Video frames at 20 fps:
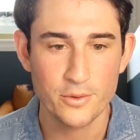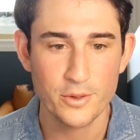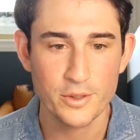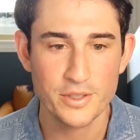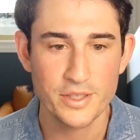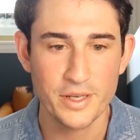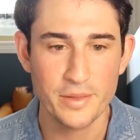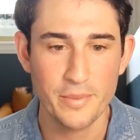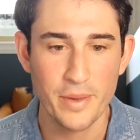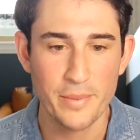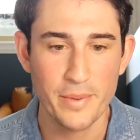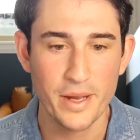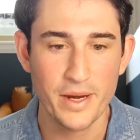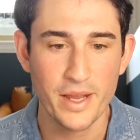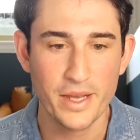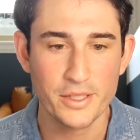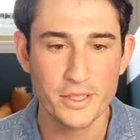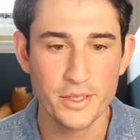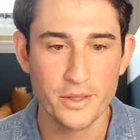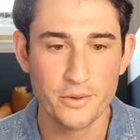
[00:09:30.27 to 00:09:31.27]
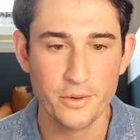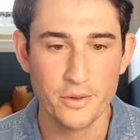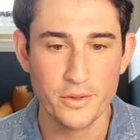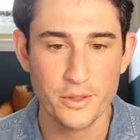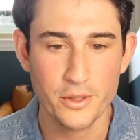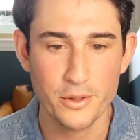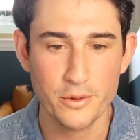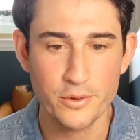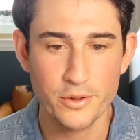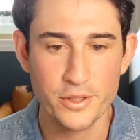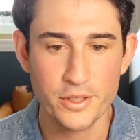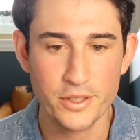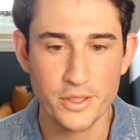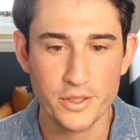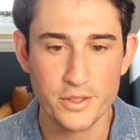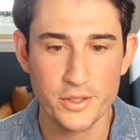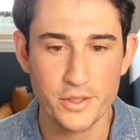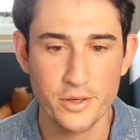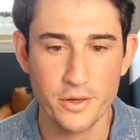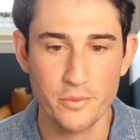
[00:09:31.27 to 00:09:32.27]
Christine, maybe I'd actually throw it to you to
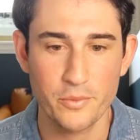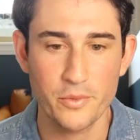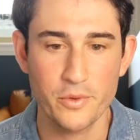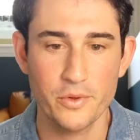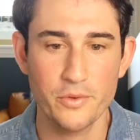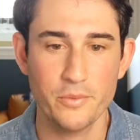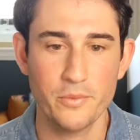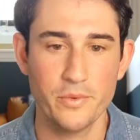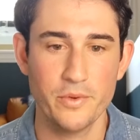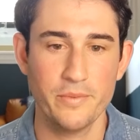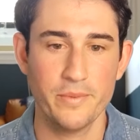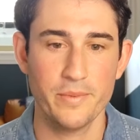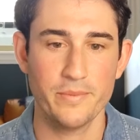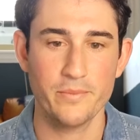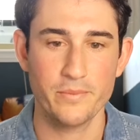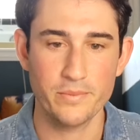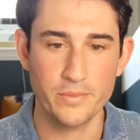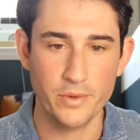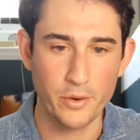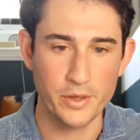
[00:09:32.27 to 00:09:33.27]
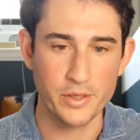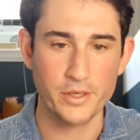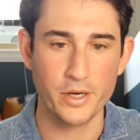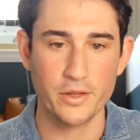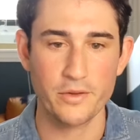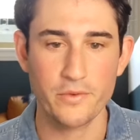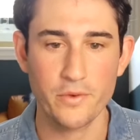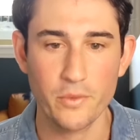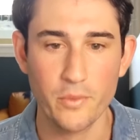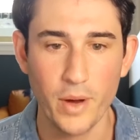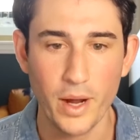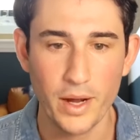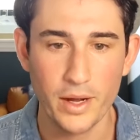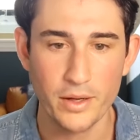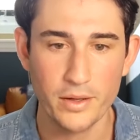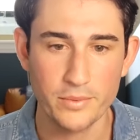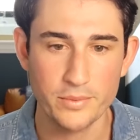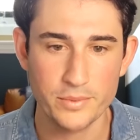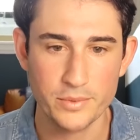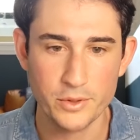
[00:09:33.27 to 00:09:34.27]
just, we've known each other for a
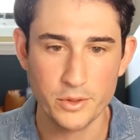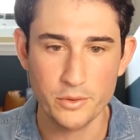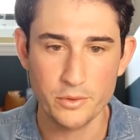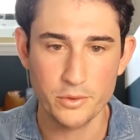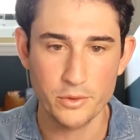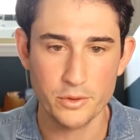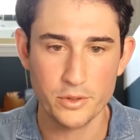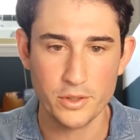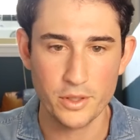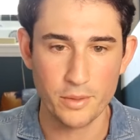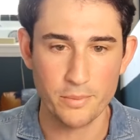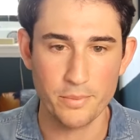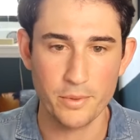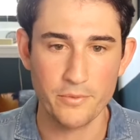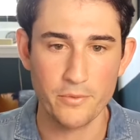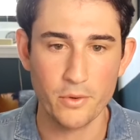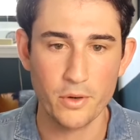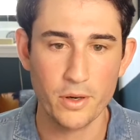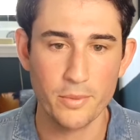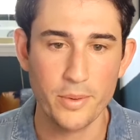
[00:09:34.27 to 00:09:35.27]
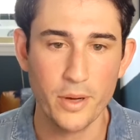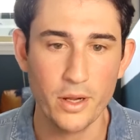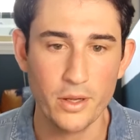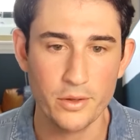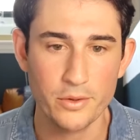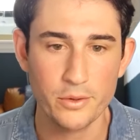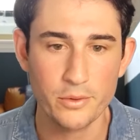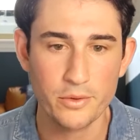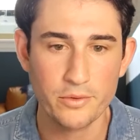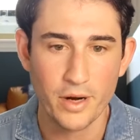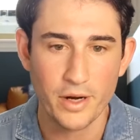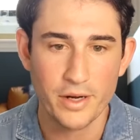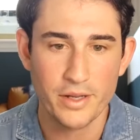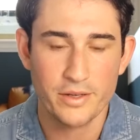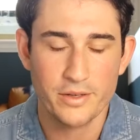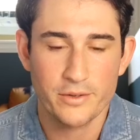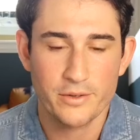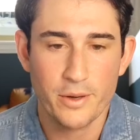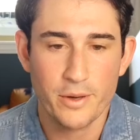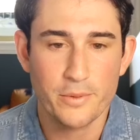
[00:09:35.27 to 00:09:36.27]
while. You used to, before Apollo, you were
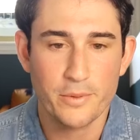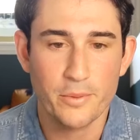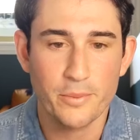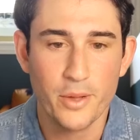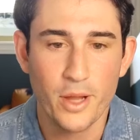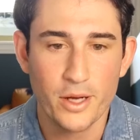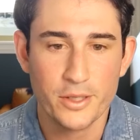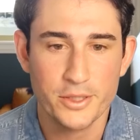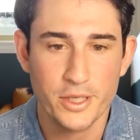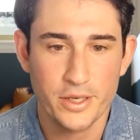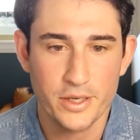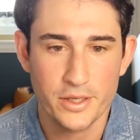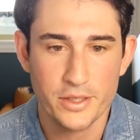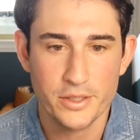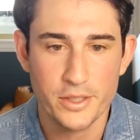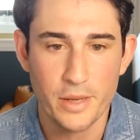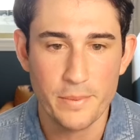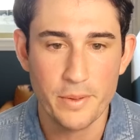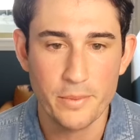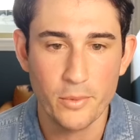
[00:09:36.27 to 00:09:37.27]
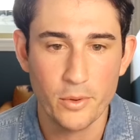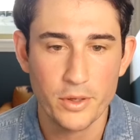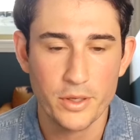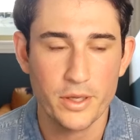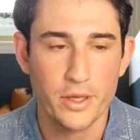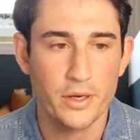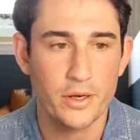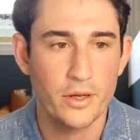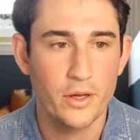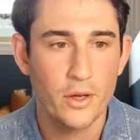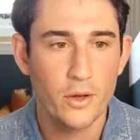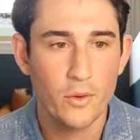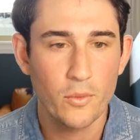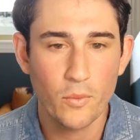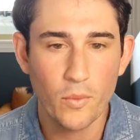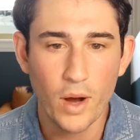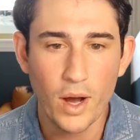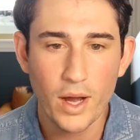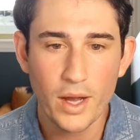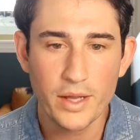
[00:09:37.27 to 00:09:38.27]
running crypto and blockchain at JP Morgan.
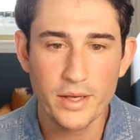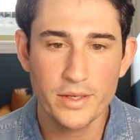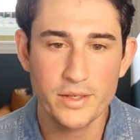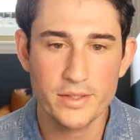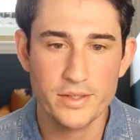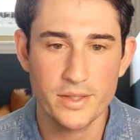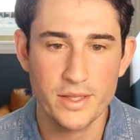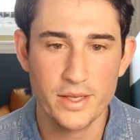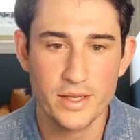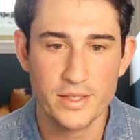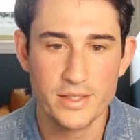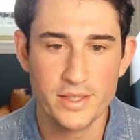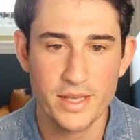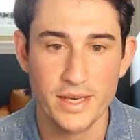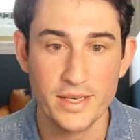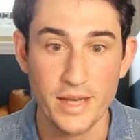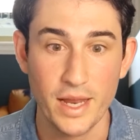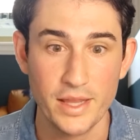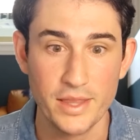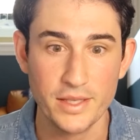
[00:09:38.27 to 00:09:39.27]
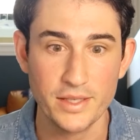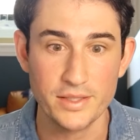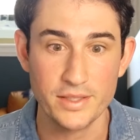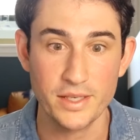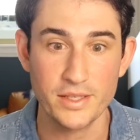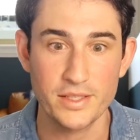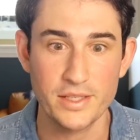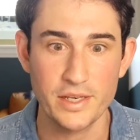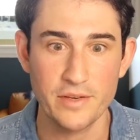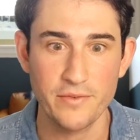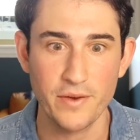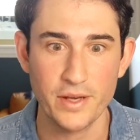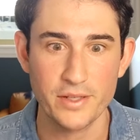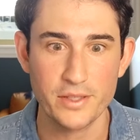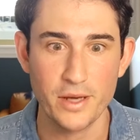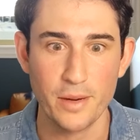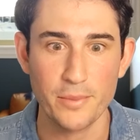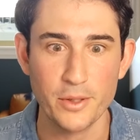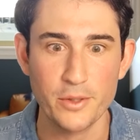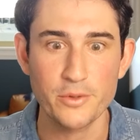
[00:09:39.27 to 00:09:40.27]
Why does this, and I think since DeFi
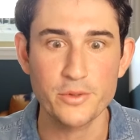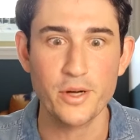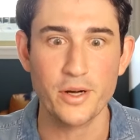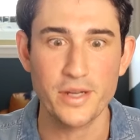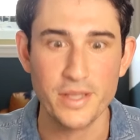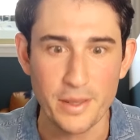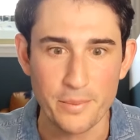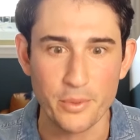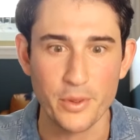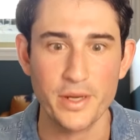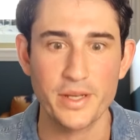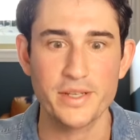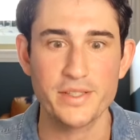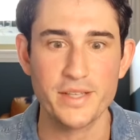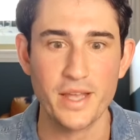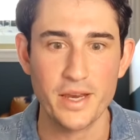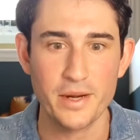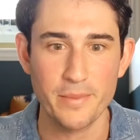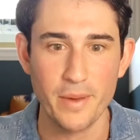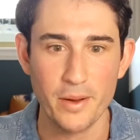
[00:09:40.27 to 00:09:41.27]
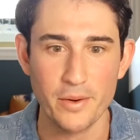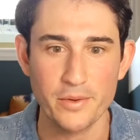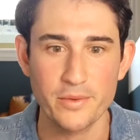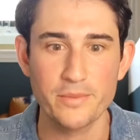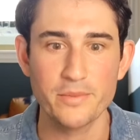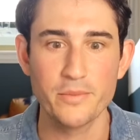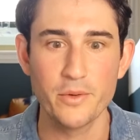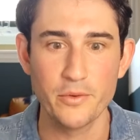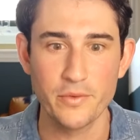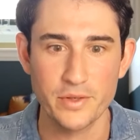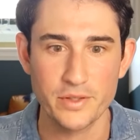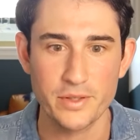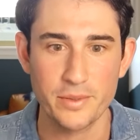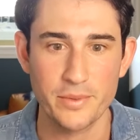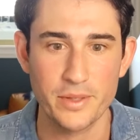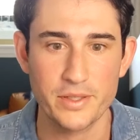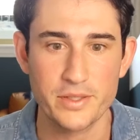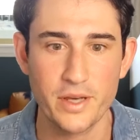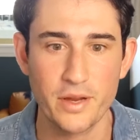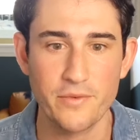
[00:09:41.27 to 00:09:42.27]
summer, you started to get pretty excited about moving
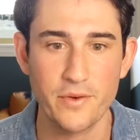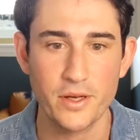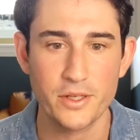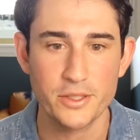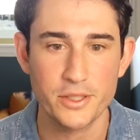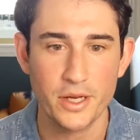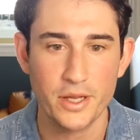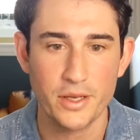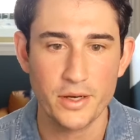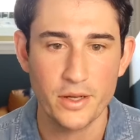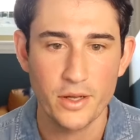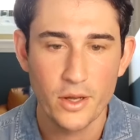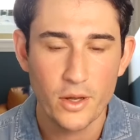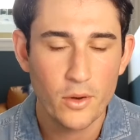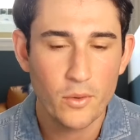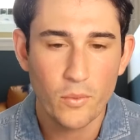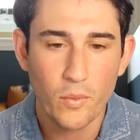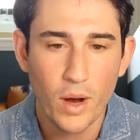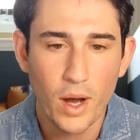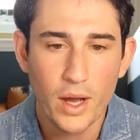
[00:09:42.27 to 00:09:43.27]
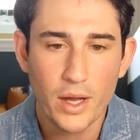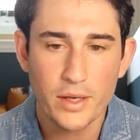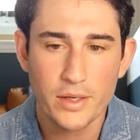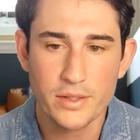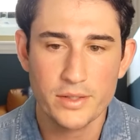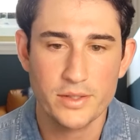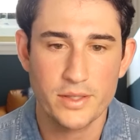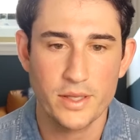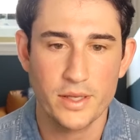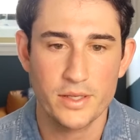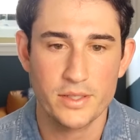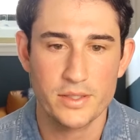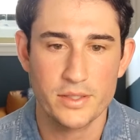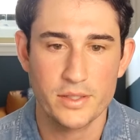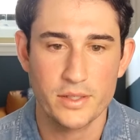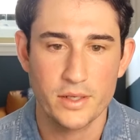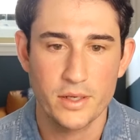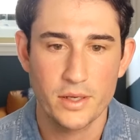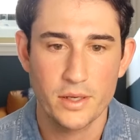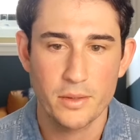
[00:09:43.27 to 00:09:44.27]
some of this stuff on chain. Why does
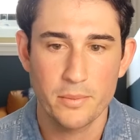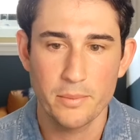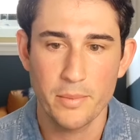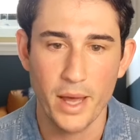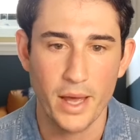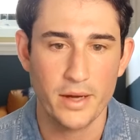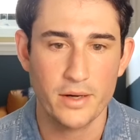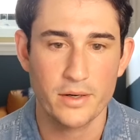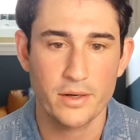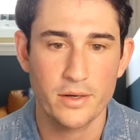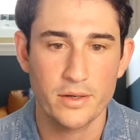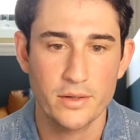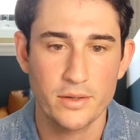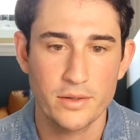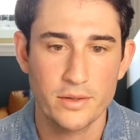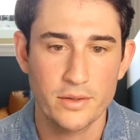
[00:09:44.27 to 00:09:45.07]
this matter?